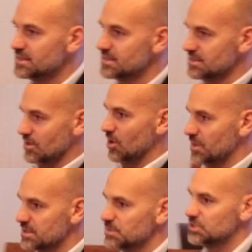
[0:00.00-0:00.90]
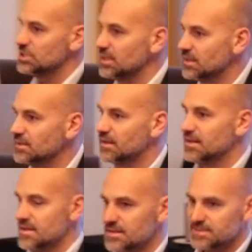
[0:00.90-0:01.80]
instance on this machine.
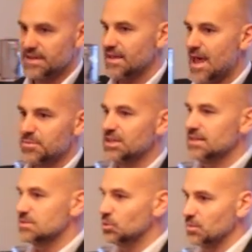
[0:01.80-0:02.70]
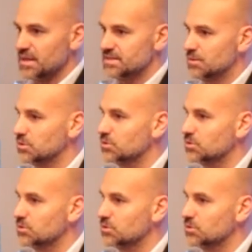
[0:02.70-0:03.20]
It's like apt get install MySQL